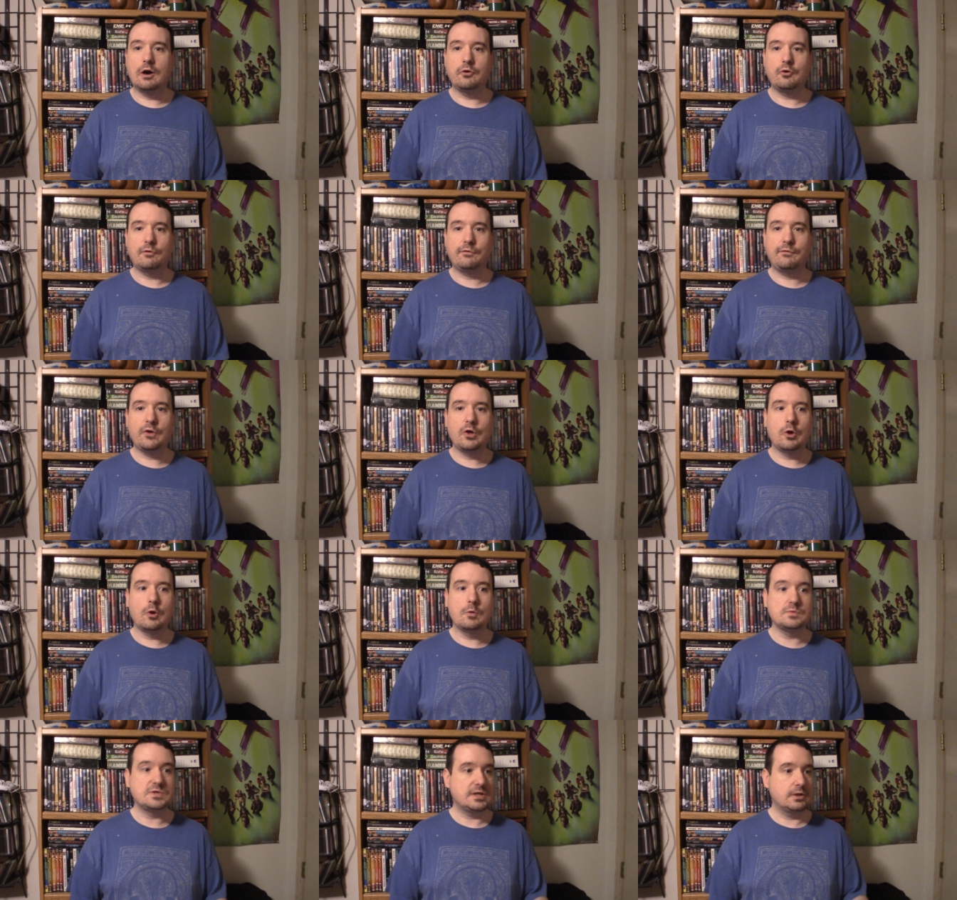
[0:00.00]

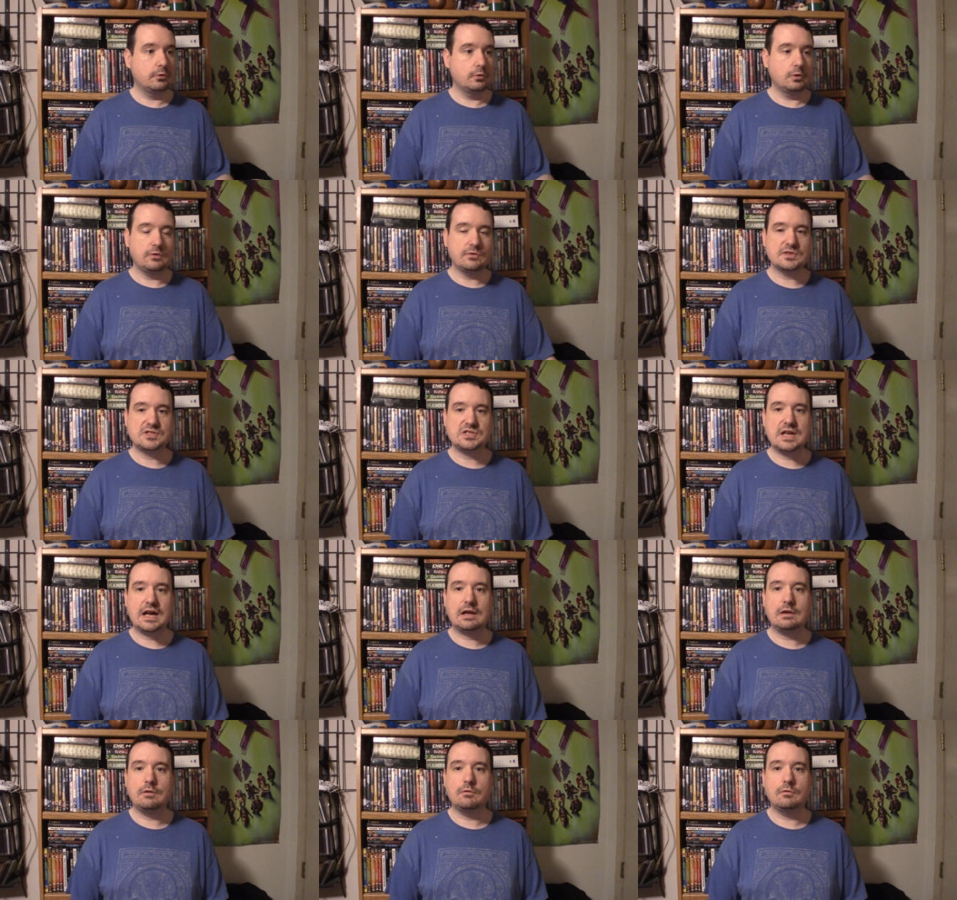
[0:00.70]
films, including the
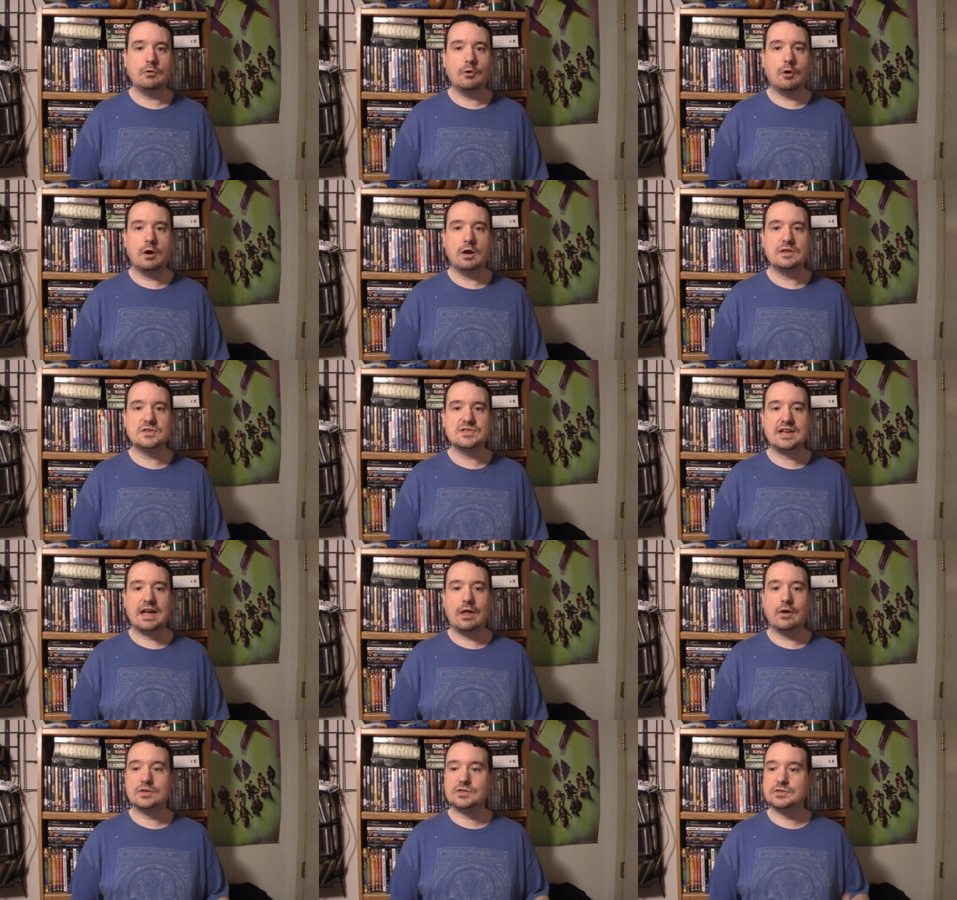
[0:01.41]
second Guardians of
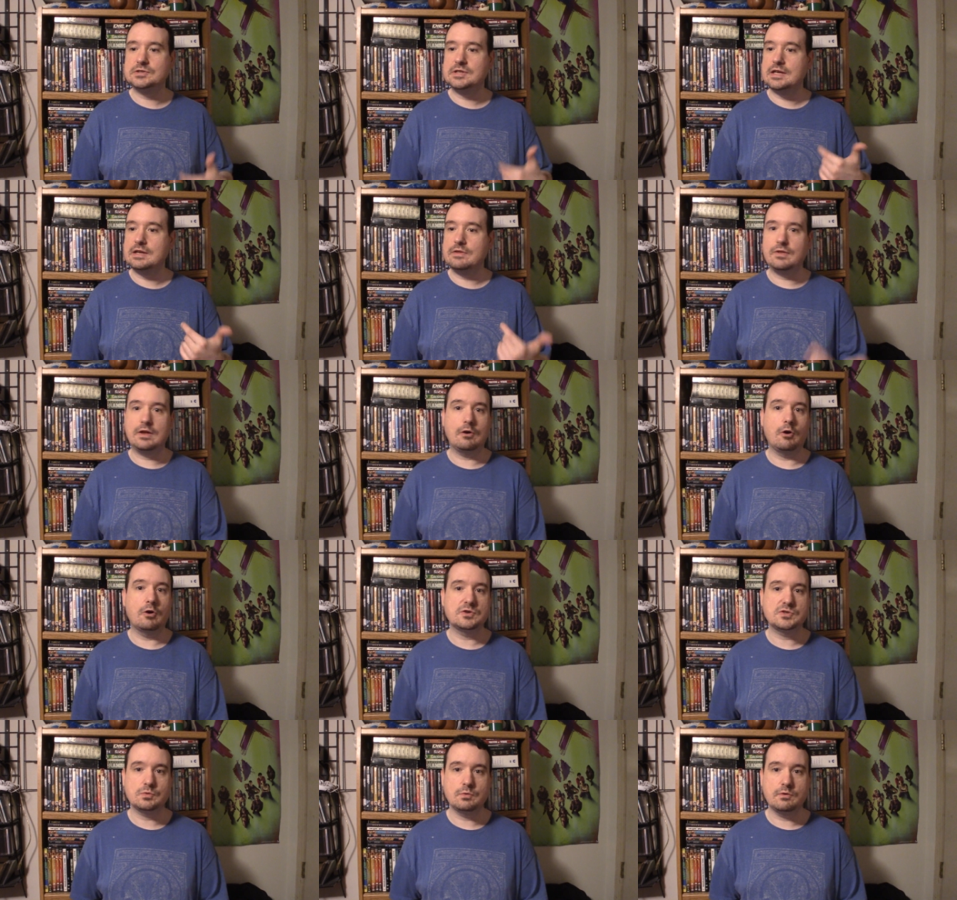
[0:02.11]
the Galaxy, and then
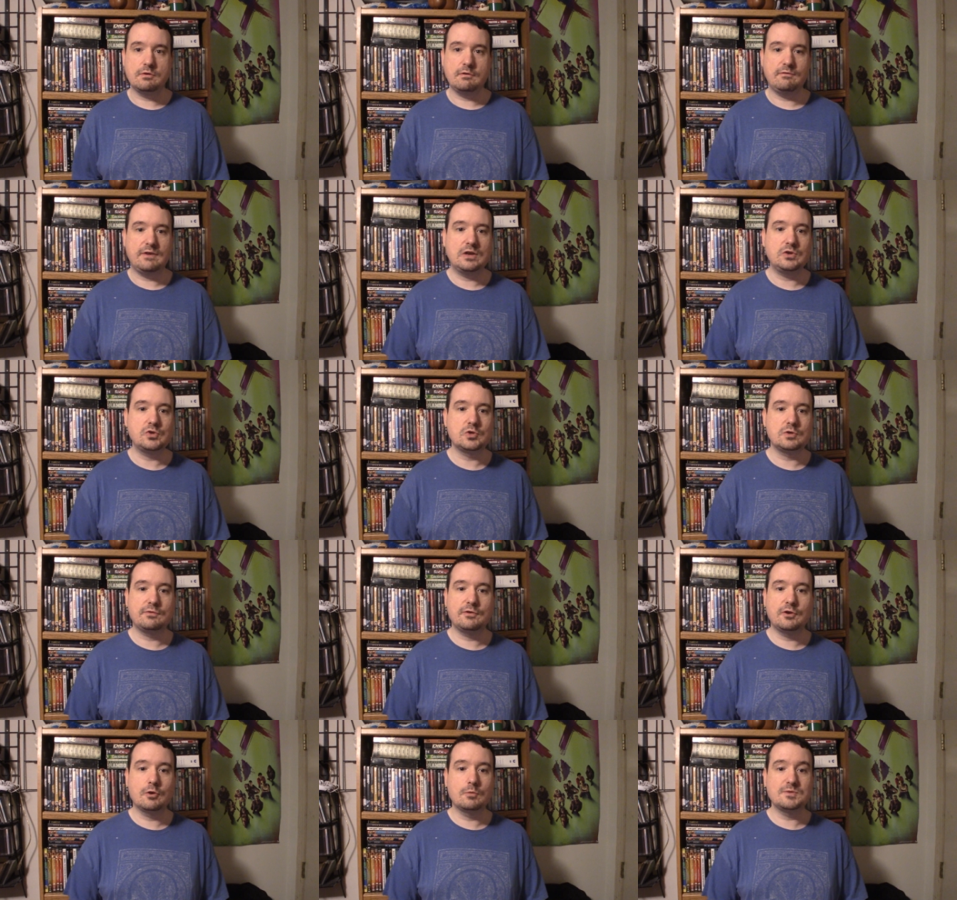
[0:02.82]
also in the
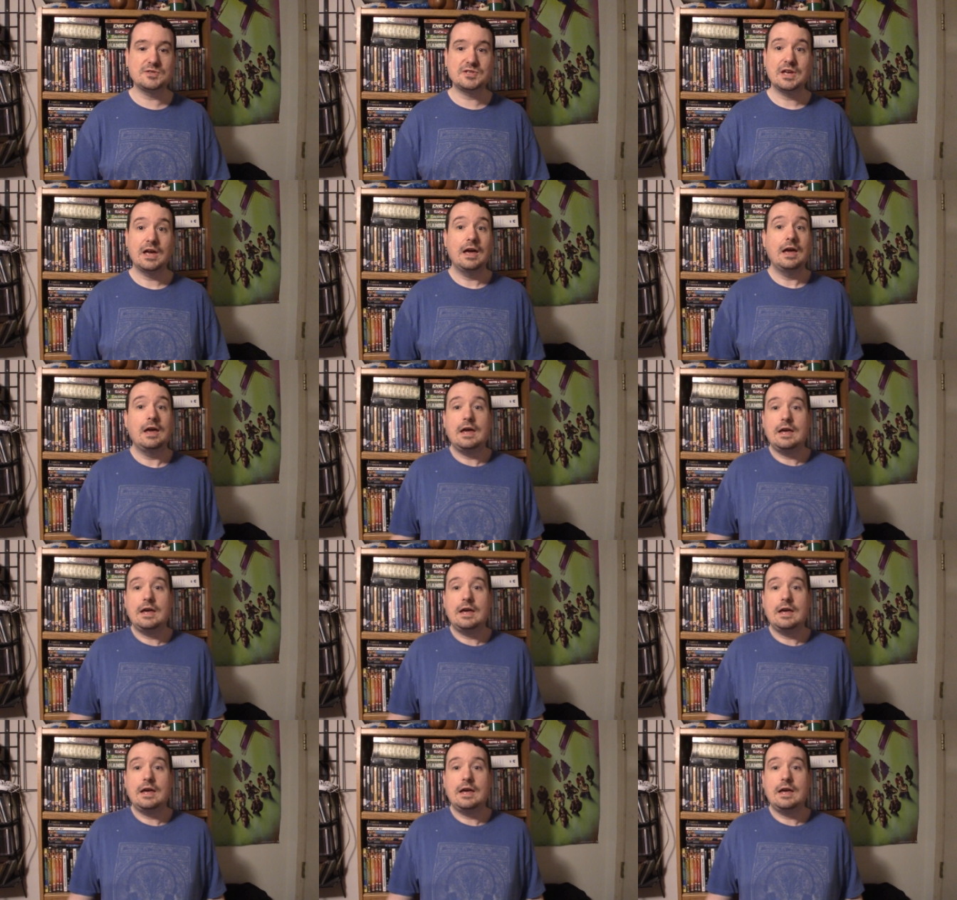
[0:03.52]
Avengers films.